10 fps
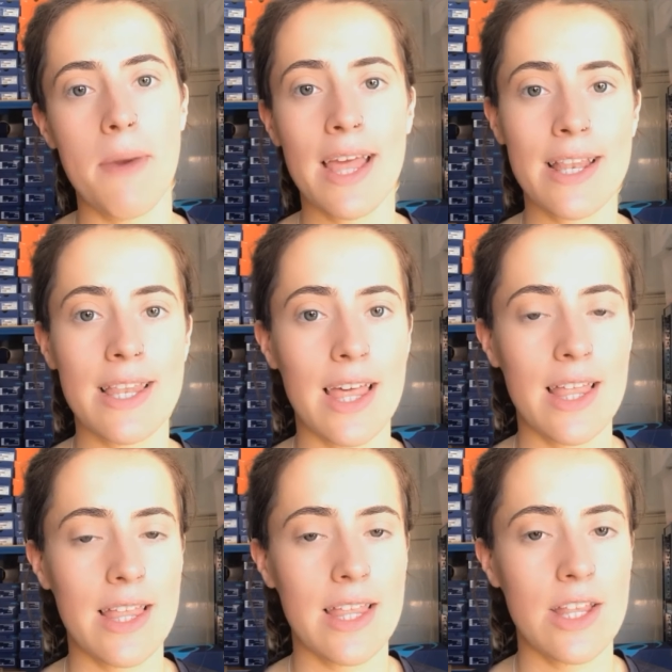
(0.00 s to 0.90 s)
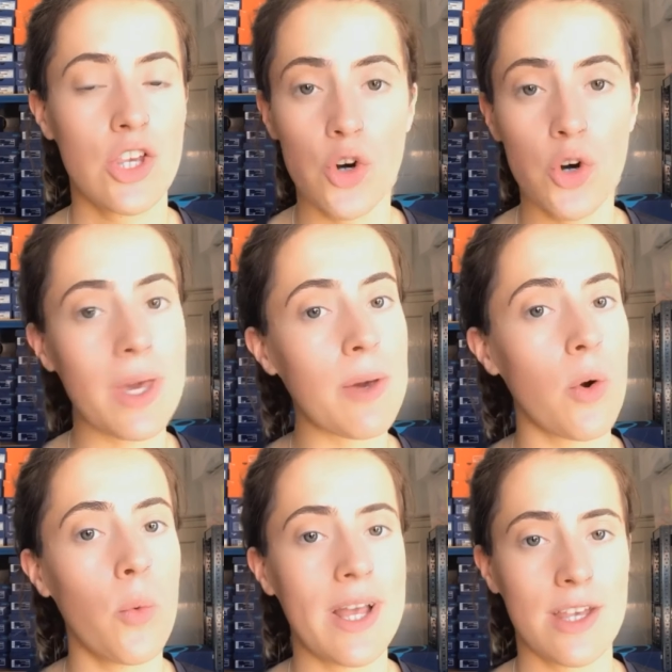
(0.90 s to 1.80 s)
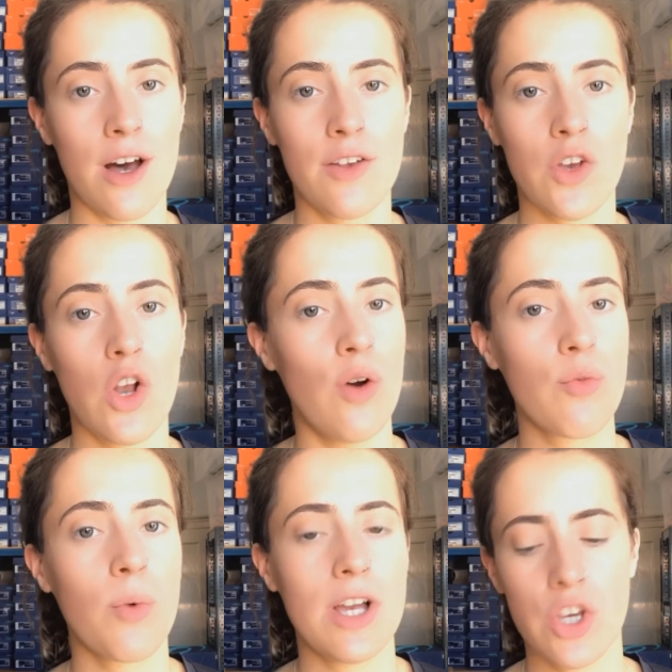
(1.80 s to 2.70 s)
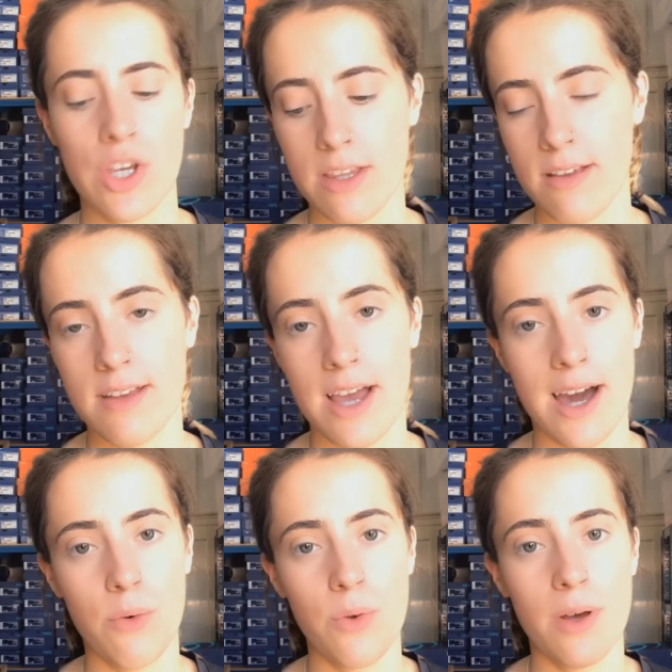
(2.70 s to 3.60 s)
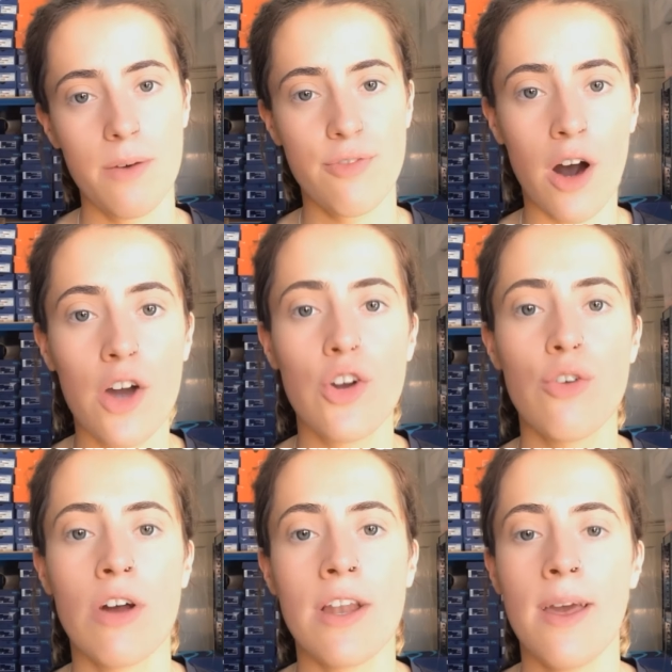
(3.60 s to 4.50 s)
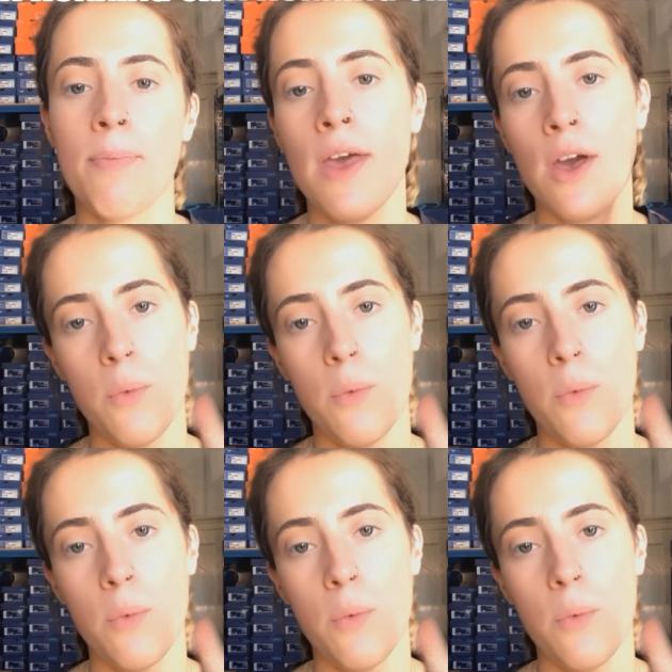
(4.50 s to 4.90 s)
In store, we always ask a lot of questions as to how far you're running,